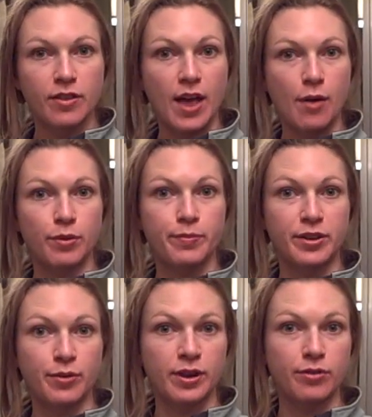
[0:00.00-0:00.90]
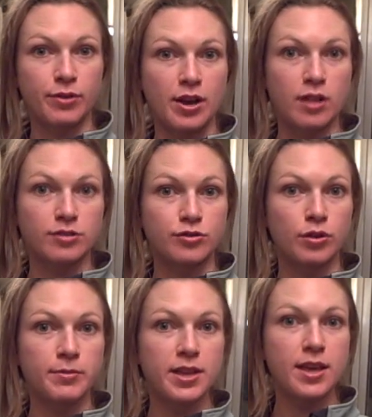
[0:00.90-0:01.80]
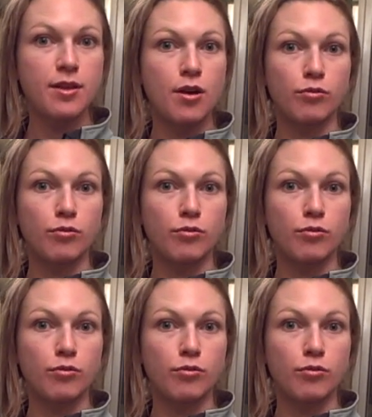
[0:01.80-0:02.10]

that would be $23 normally,